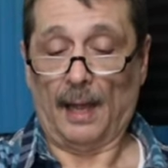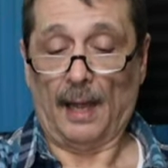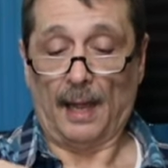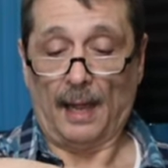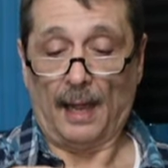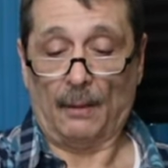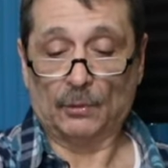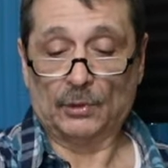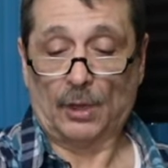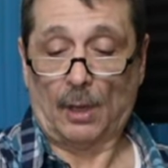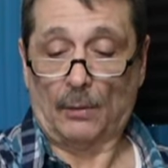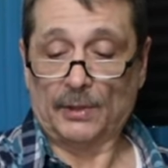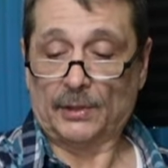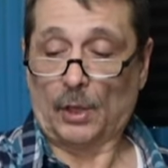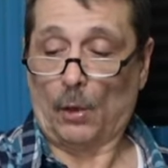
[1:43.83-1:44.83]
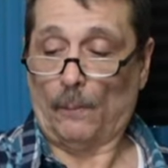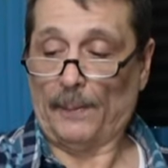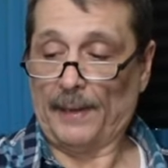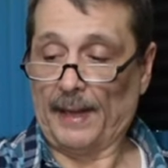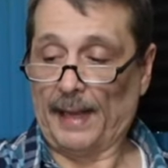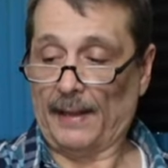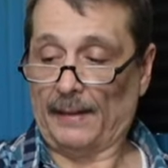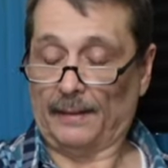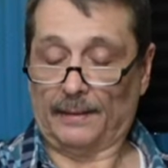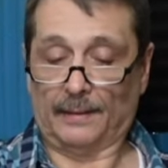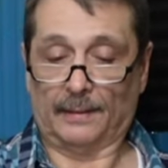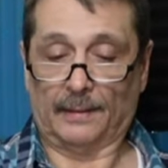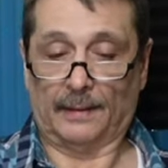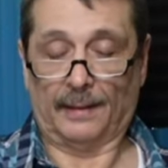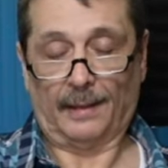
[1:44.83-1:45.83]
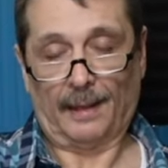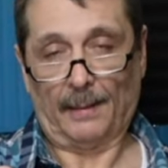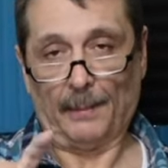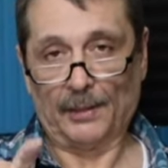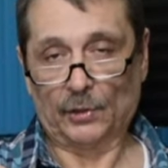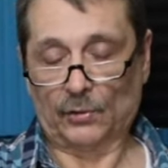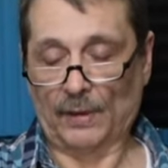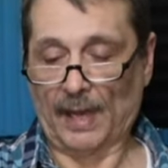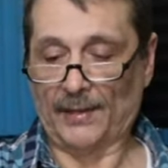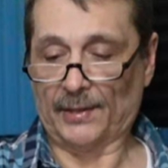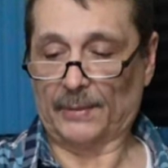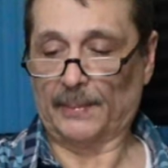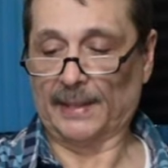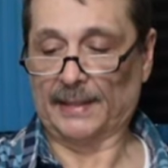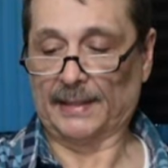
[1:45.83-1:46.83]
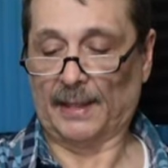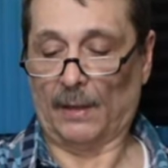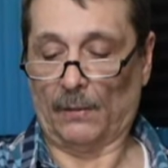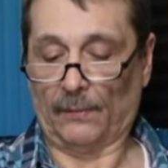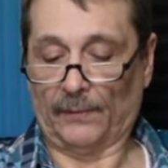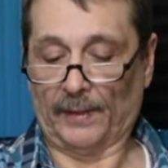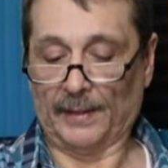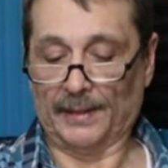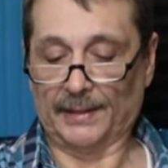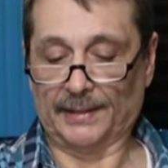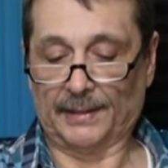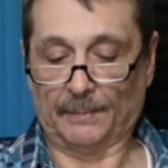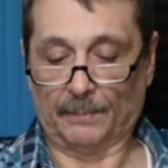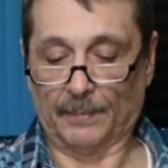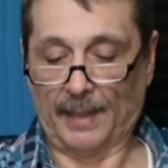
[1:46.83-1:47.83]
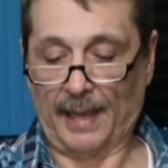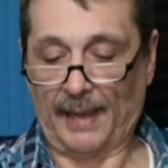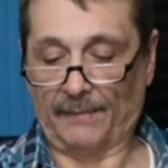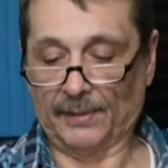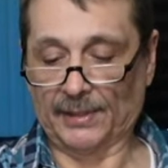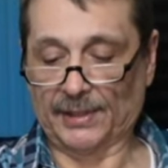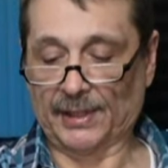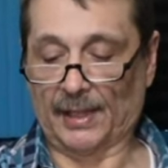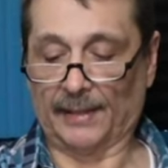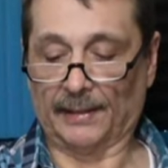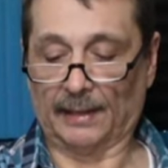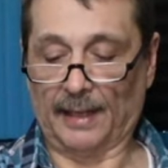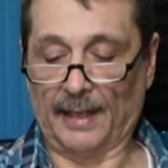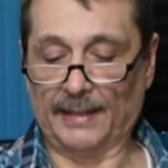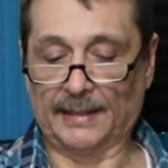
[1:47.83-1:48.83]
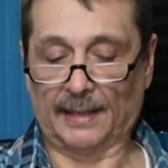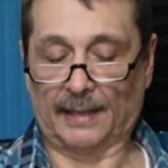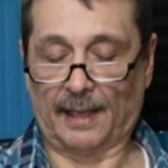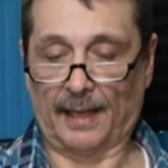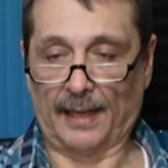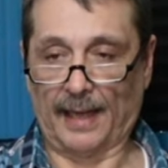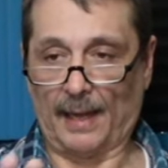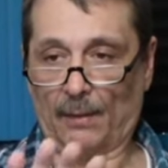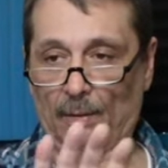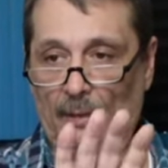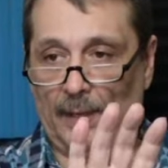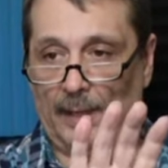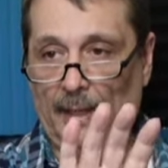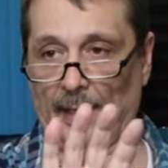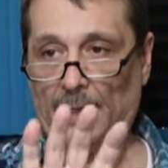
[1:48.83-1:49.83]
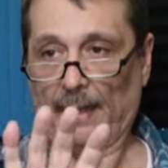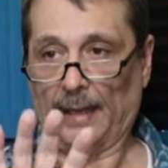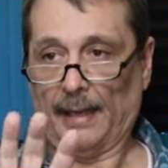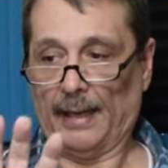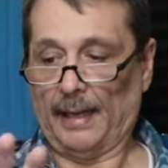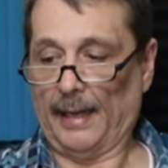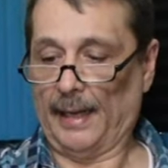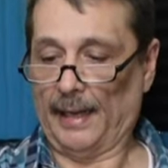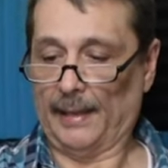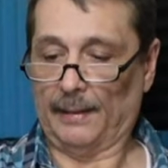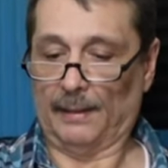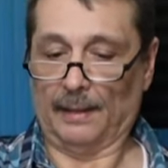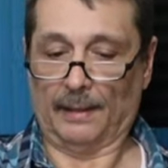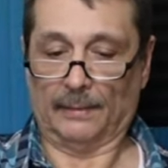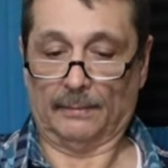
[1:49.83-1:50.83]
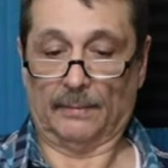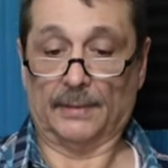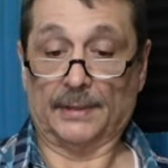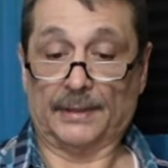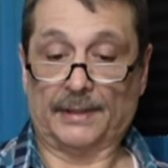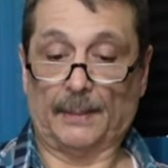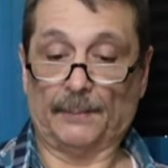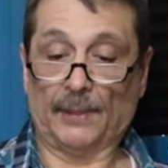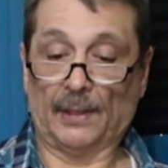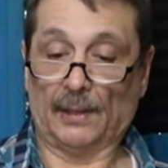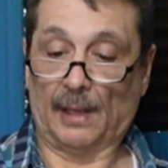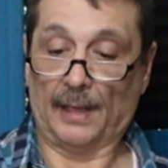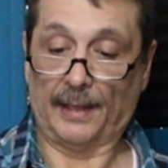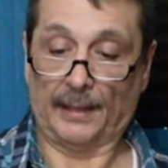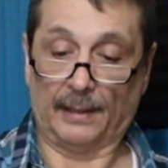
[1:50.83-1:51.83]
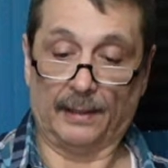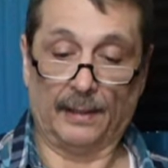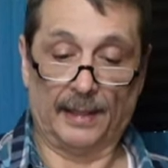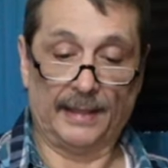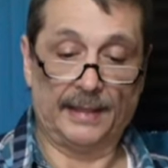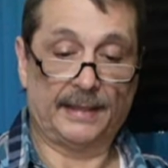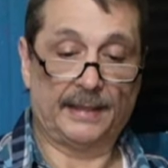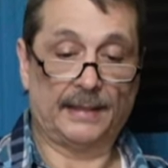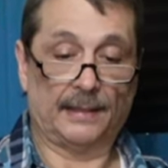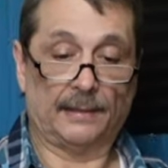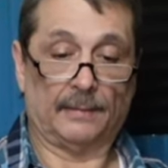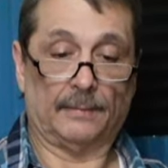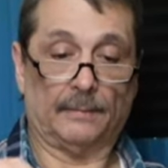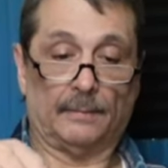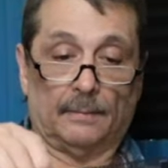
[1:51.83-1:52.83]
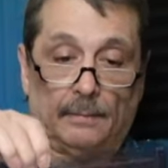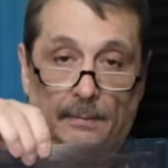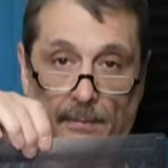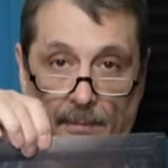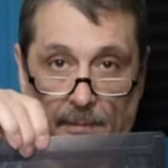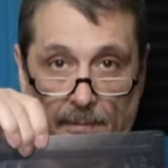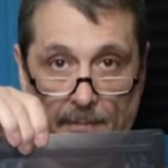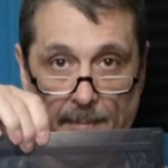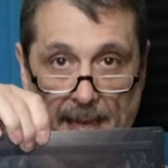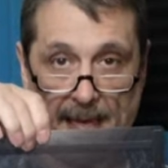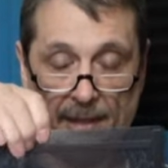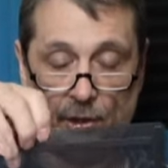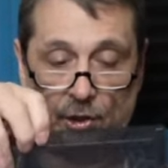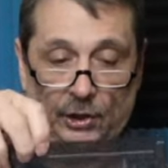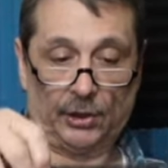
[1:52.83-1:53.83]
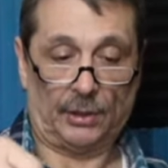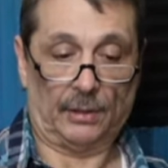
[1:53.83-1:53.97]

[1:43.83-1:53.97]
I was always hoping that, and I might try this myself, is having something laser cut out and something like a nice mesh